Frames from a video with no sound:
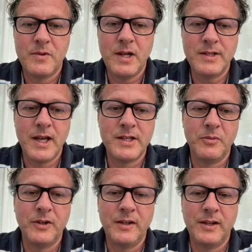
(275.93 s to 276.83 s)
Let's add
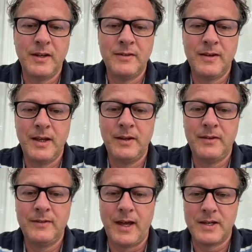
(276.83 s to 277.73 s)
some 3D
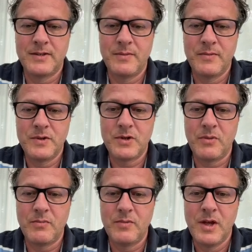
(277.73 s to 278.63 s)
text.
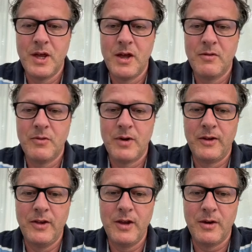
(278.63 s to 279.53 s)
So we
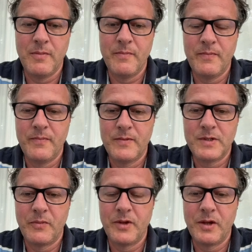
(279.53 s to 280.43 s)
write here
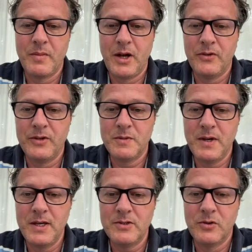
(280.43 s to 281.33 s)
something about the
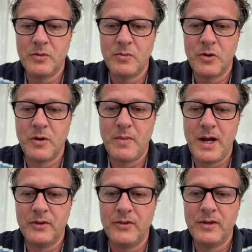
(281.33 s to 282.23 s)
space, learn more
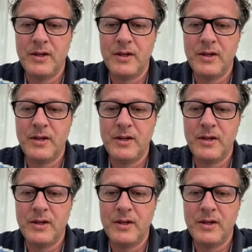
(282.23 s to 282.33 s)
about